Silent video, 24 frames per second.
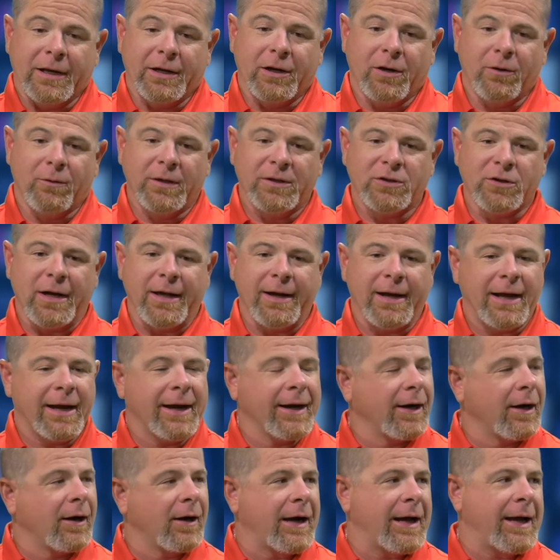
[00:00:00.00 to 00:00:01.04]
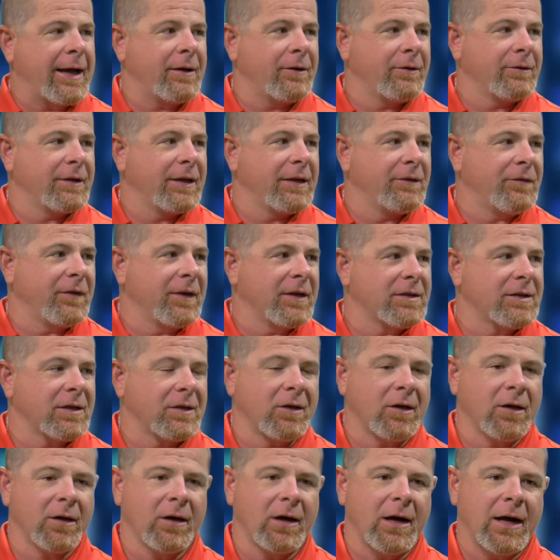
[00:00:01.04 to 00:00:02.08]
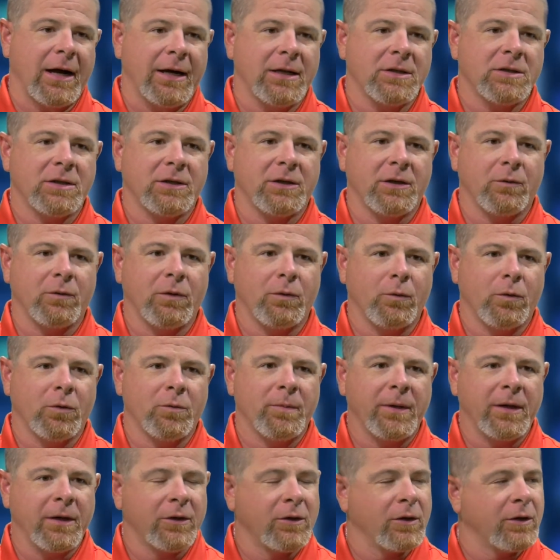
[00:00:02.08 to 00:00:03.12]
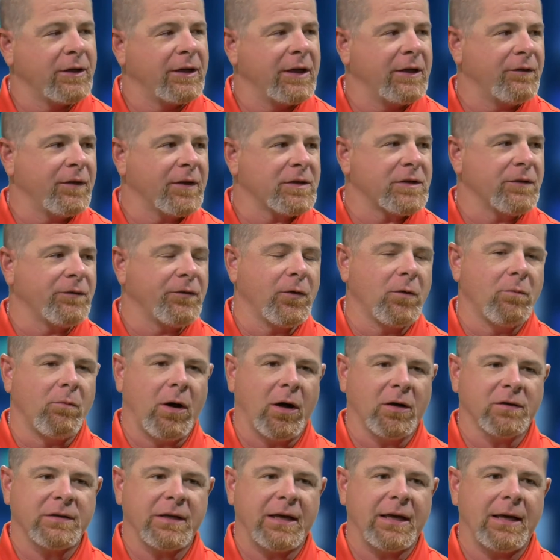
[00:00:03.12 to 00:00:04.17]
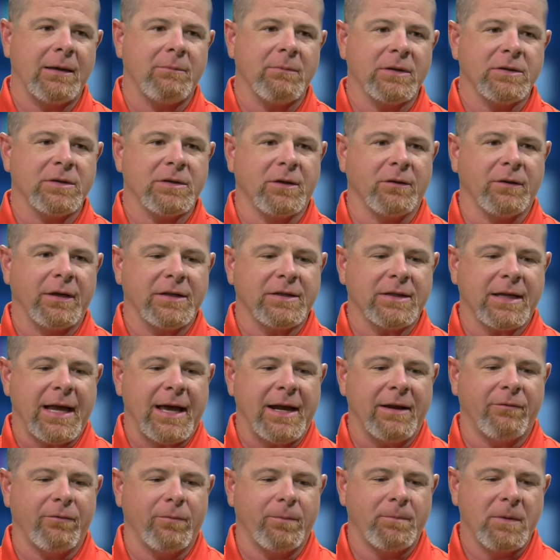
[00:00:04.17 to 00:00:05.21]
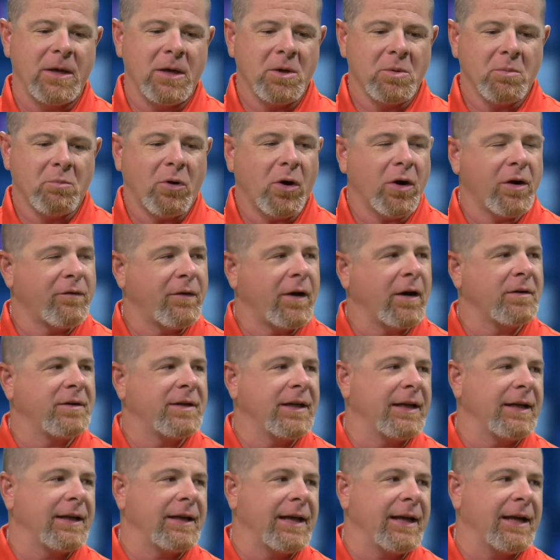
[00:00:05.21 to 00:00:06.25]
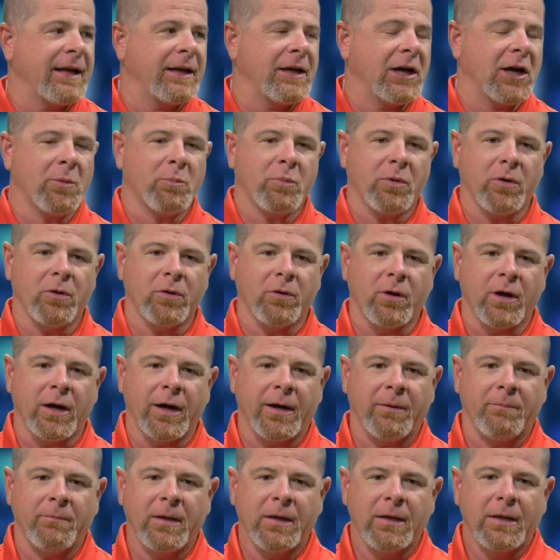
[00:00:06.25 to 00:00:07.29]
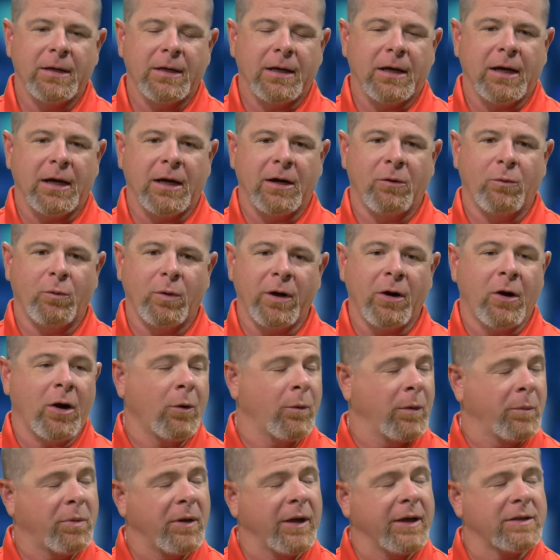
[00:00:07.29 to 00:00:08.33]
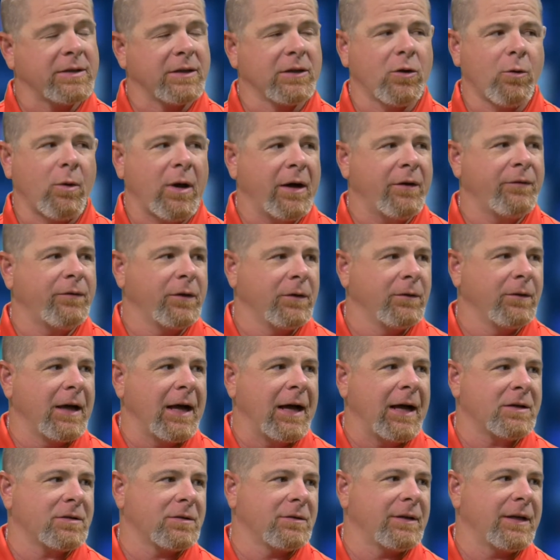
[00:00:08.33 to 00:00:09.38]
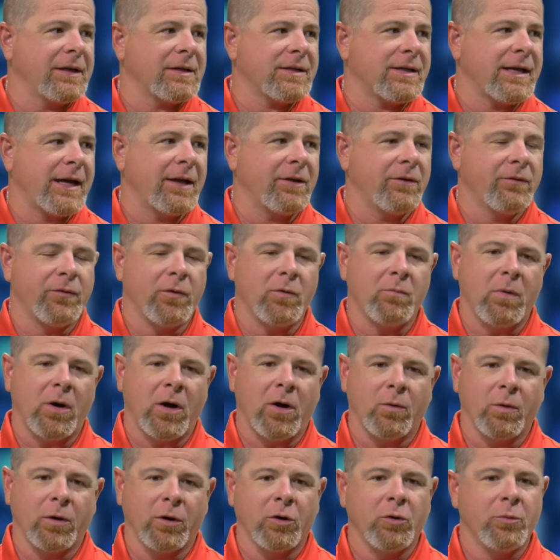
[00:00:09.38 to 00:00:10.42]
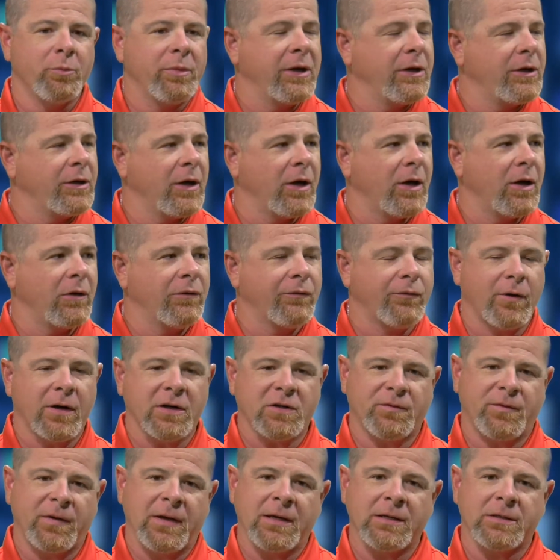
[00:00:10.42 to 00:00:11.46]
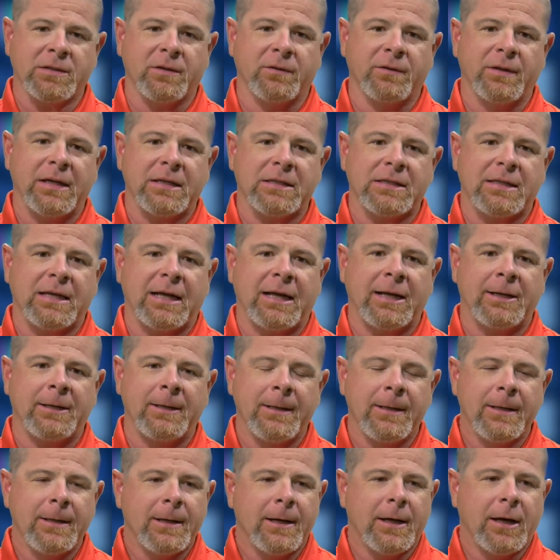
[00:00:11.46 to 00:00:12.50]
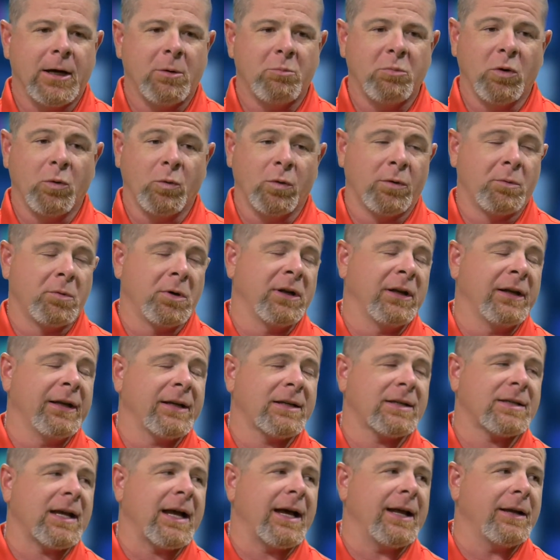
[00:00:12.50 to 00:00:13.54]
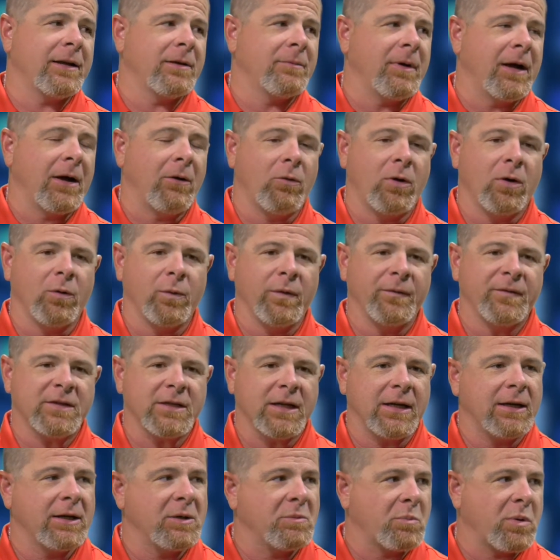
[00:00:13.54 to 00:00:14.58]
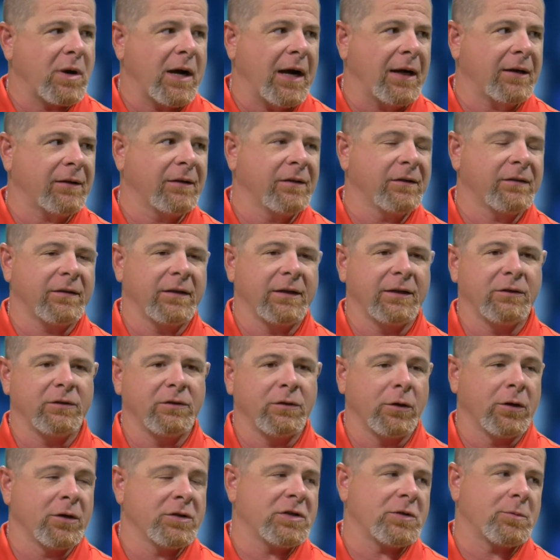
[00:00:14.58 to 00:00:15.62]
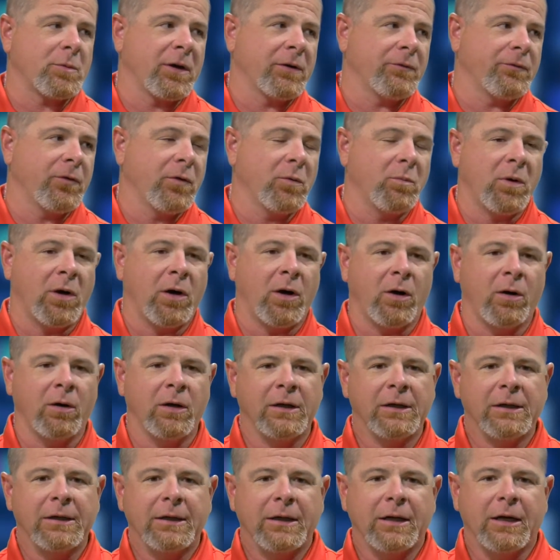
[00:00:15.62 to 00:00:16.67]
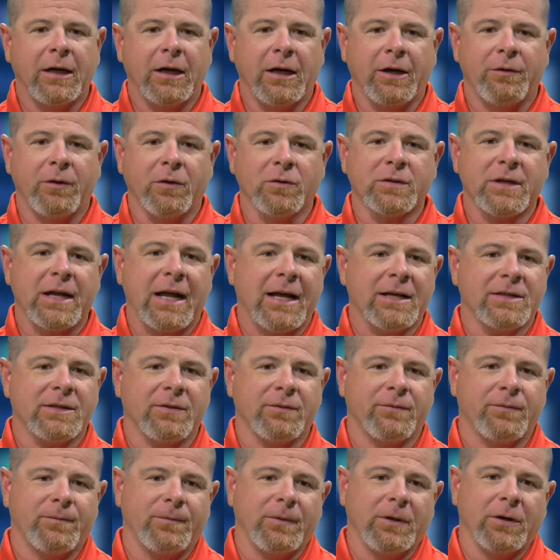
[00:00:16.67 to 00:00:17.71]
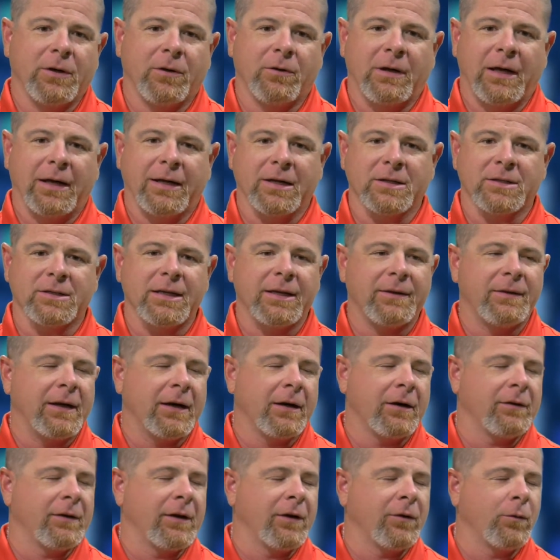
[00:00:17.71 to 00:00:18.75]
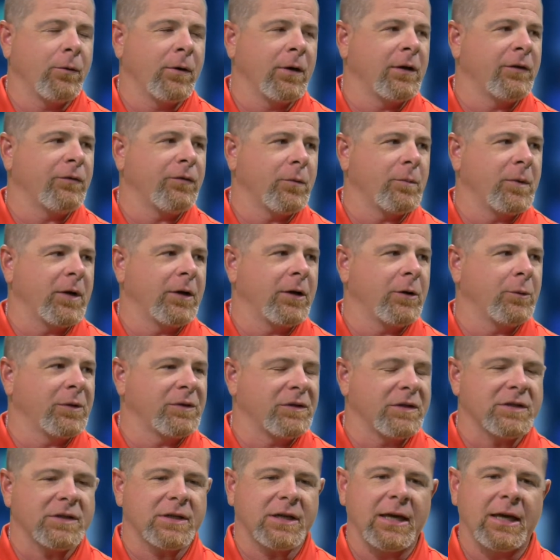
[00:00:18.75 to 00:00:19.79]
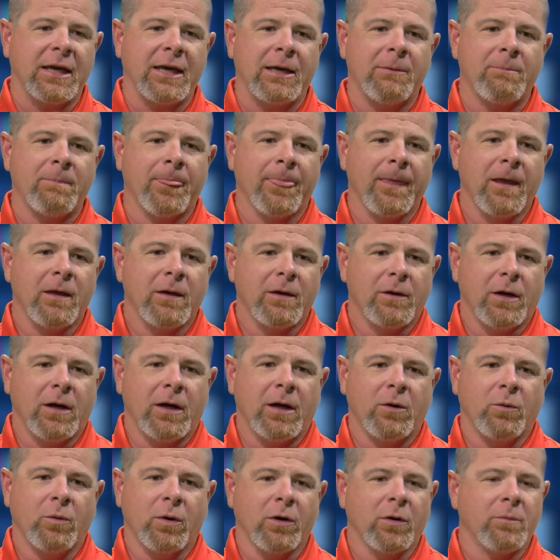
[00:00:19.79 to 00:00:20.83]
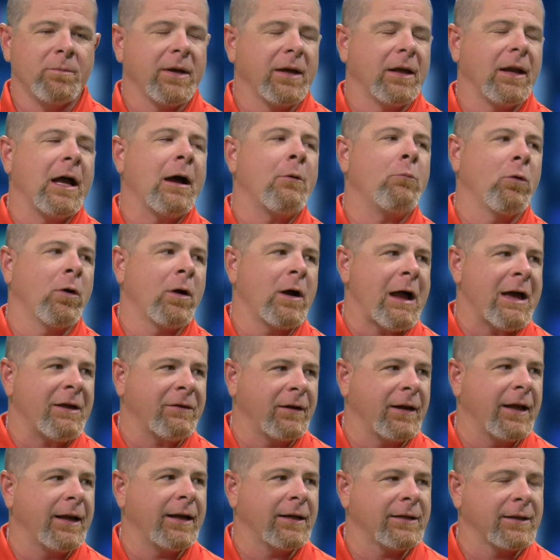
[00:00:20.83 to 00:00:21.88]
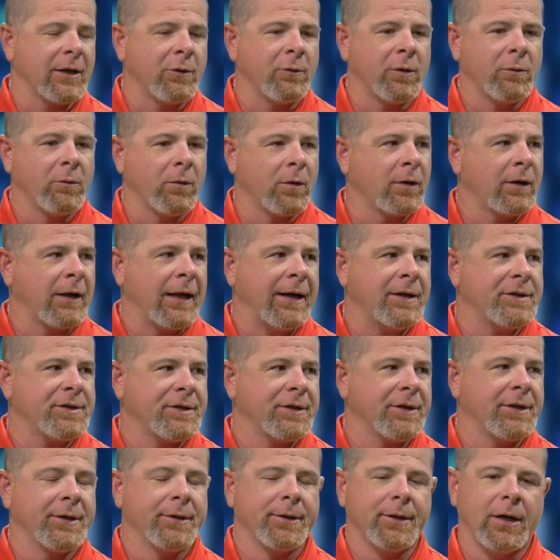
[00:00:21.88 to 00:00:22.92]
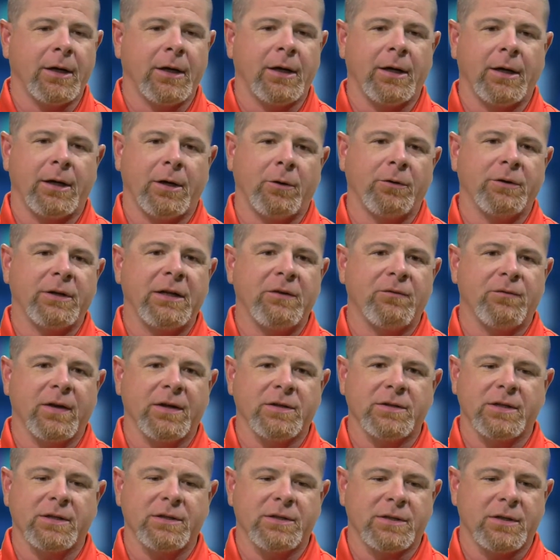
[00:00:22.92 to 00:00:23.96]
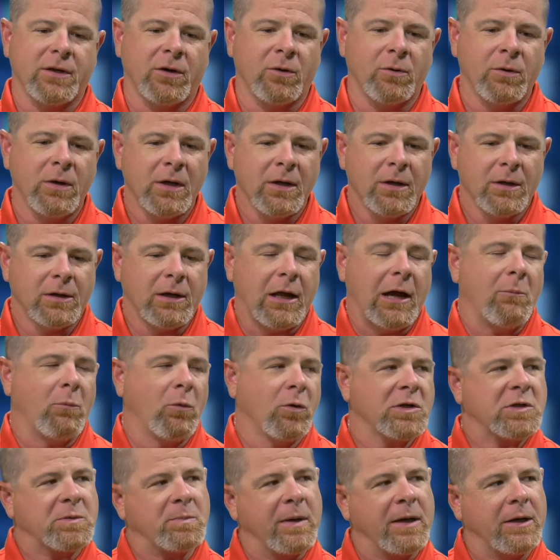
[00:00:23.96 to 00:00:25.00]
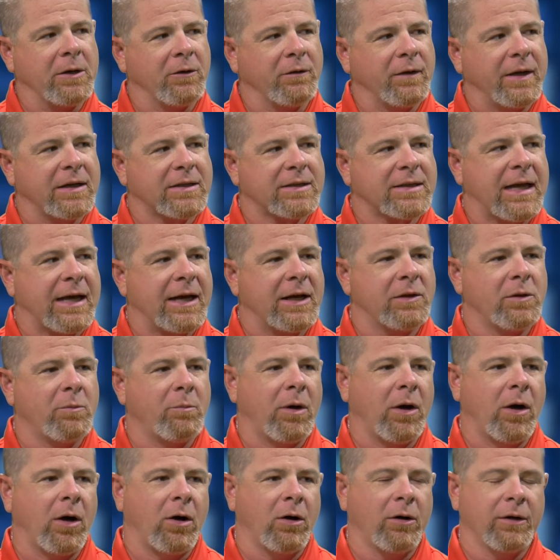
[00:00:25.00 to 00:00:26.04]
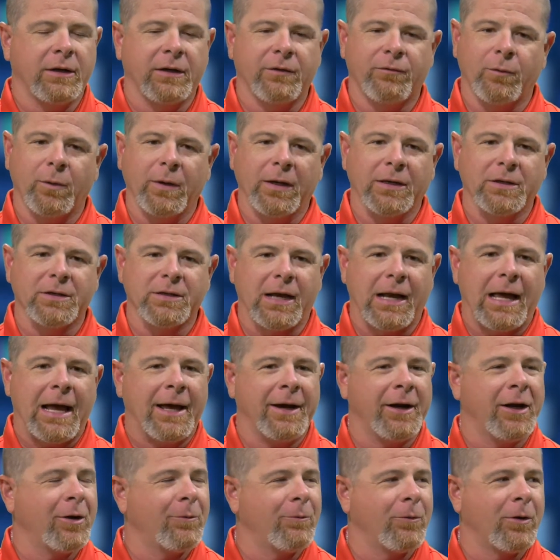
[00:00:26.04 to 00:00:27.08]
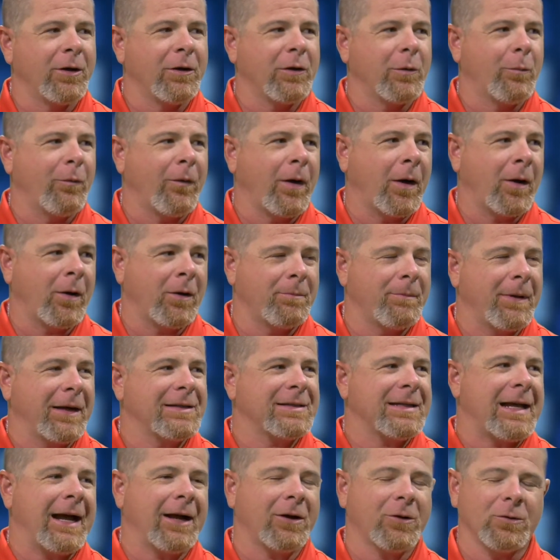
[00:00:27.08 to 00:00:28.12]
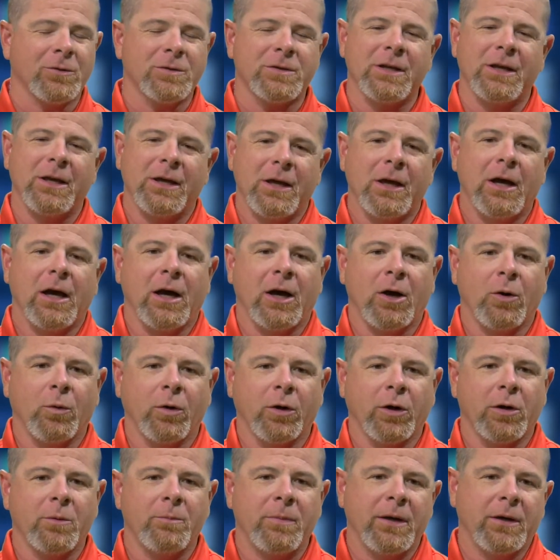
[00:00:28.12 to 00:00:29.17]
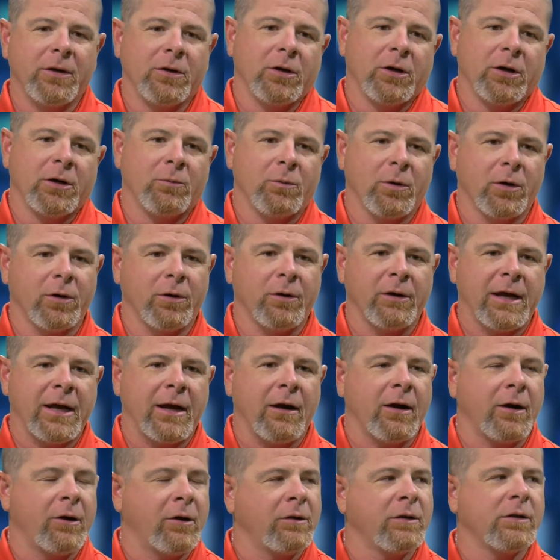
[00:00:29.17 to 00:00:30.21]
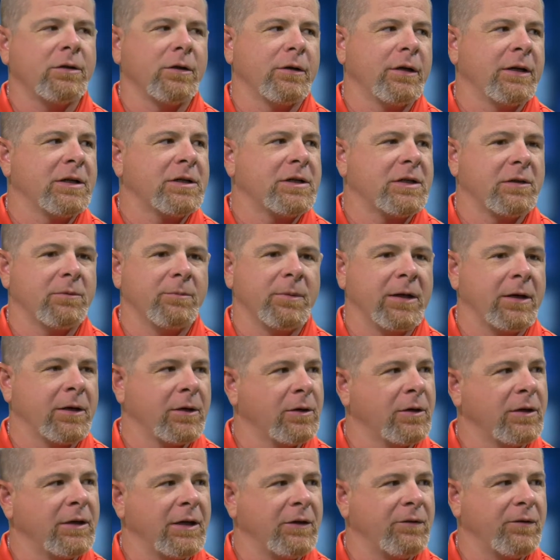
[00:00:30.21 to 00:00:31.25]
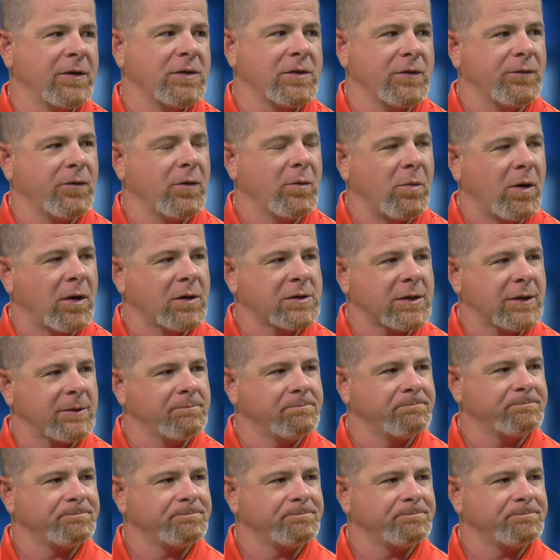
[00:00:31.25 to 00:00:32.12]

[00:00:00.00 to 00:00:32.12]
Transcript: you know, we try to hang our hat on defense at Harker Heights. You know, we want to be a good defensive football team, and so that's kind of part of our DNA in our program. We are replacing quite a few guys on that side of the football. We're going to be young, fresh-faced on that side, but we're really excited about what we've seen in practice and during spring football. Those guys have, you know, like I said, they're really familiar with the scheme. We're going to be a lot more athletic than we were last year on defense, and so a lot more speed on that side of the ball. And if we can line up, run the ball, and make tackles, we're going to be good, and we're going to carry on the tradition of being a good defensive football team.